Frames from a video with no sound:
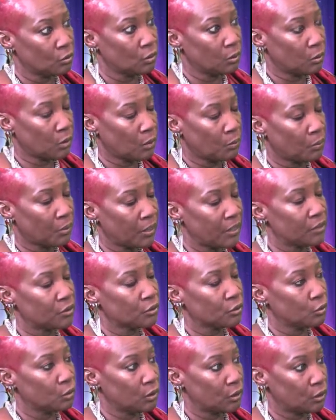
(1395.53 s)

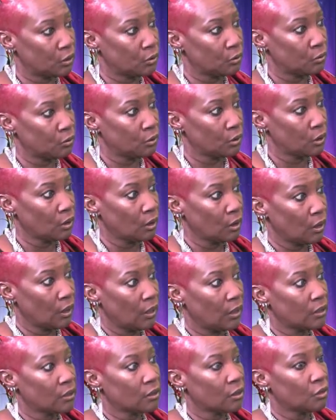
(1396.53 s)
appraiser would do.
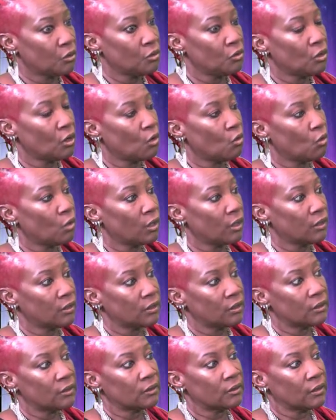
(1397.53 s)
And so you don't want to
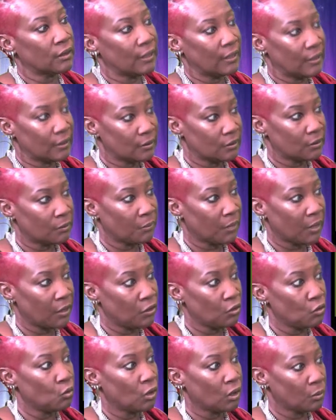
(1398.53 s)
just
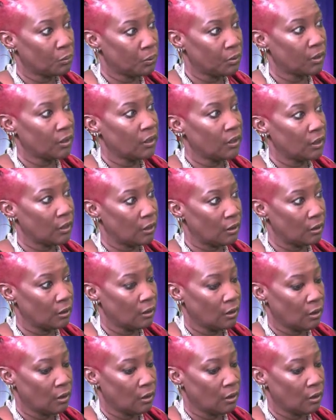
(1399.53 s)
guesstimate. You want to put in